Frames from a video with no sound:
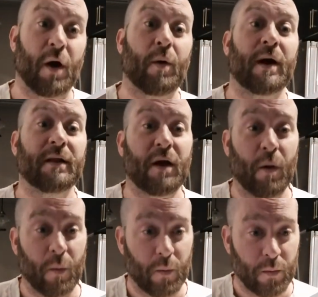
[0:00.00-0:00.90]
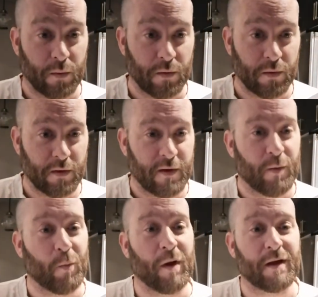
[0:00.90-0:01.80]
Oh, hello.
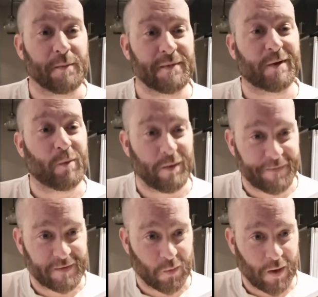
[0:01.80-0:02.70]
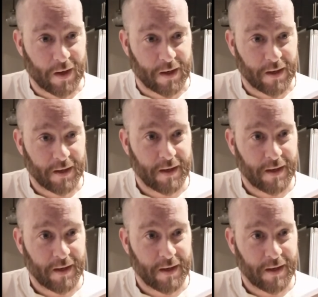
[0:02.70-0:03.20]
Welcome to Cawfee Tawk.